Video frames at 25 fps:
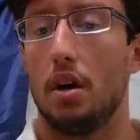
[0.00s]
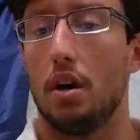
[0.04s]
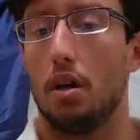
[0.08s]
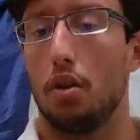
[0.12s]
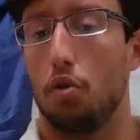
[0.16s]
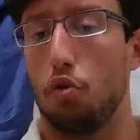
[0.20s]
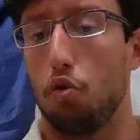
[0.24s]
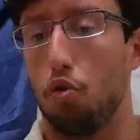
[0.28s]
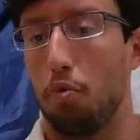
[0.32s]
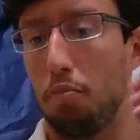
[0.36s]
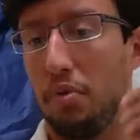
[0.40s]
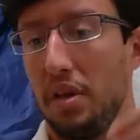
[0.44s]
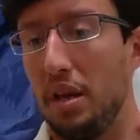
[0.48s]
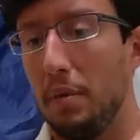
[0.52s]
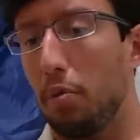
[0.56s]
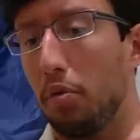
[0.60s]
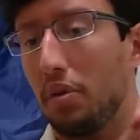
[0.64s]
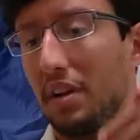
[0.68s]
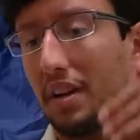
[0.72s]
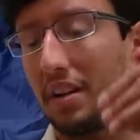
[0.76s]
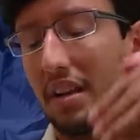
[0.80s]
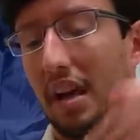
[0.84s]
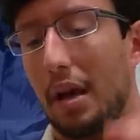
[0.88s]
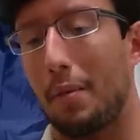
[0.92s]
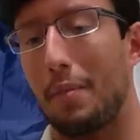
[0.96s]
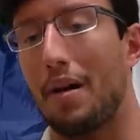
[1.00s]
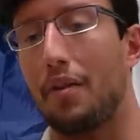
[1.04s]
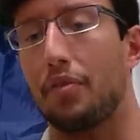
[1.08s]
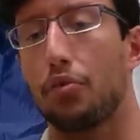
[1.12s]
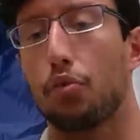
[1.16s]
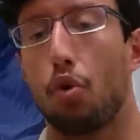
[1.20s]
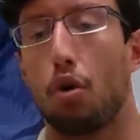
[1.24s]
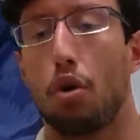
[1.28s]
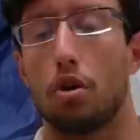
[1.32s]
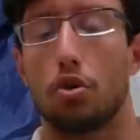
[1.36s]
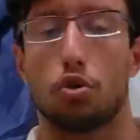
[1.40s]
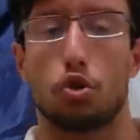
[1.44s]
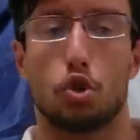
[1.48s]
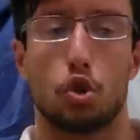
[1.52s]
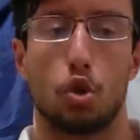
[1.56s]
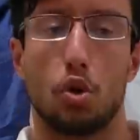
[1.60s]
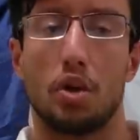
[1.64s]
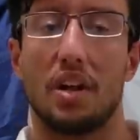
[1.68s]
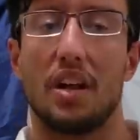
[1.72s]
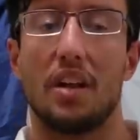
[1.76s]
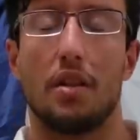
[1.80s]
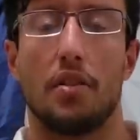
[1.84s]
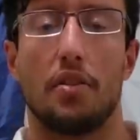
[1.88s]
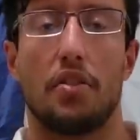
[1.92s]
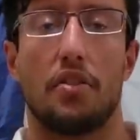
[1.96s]
the people that came after us saw
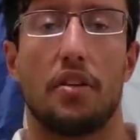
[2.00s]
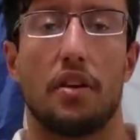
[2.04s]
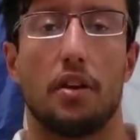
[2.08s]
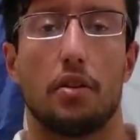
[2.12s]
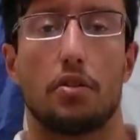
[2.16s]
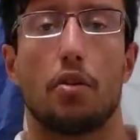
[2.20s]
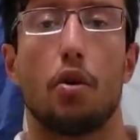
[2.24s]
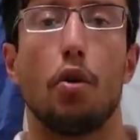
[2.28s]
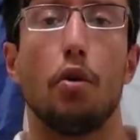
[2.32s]
that and thought,